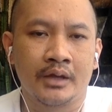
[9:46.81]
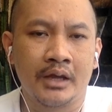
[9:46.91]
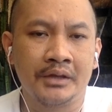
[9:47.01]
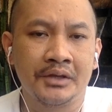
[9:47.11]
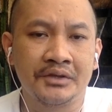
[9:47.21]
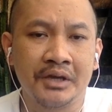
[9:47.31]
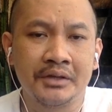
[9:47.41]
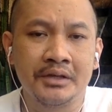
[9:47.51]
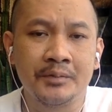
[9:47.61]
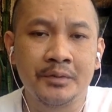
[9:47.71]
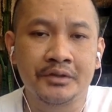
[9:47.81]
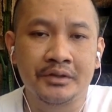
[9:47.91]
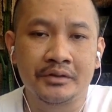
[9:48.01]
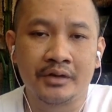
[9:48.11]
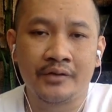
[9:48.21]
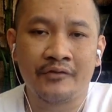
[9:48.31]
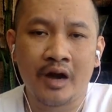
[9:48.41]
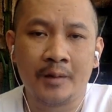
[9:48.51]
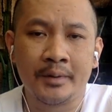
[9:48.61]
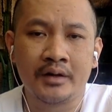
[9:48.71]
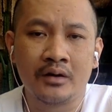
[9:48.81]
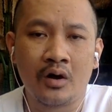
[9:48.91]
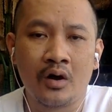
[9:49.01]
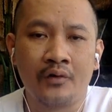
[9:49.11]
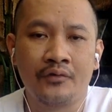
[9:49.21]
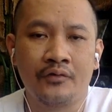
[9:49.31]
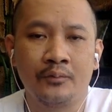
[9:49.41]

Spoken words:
In the changing business environment of